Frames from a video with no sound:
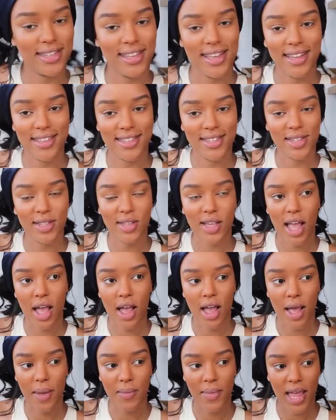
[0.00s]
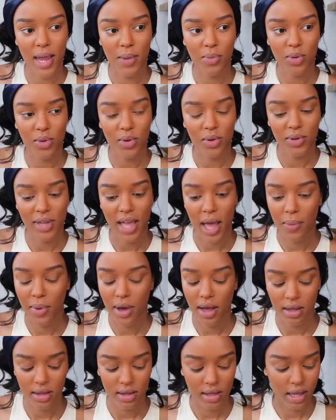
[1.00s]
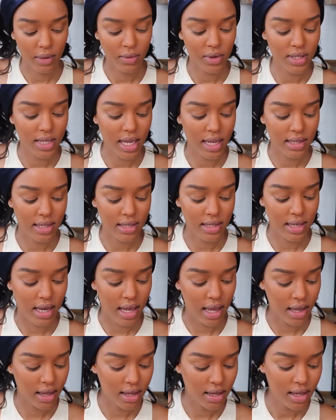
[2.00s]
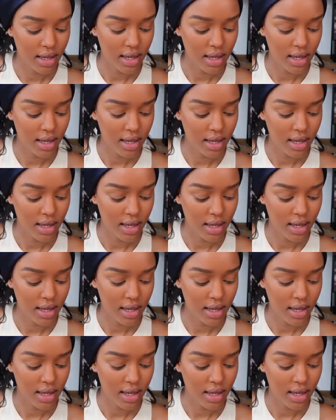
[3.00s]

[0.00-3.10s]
It's um, April, yeah, like what day is it today?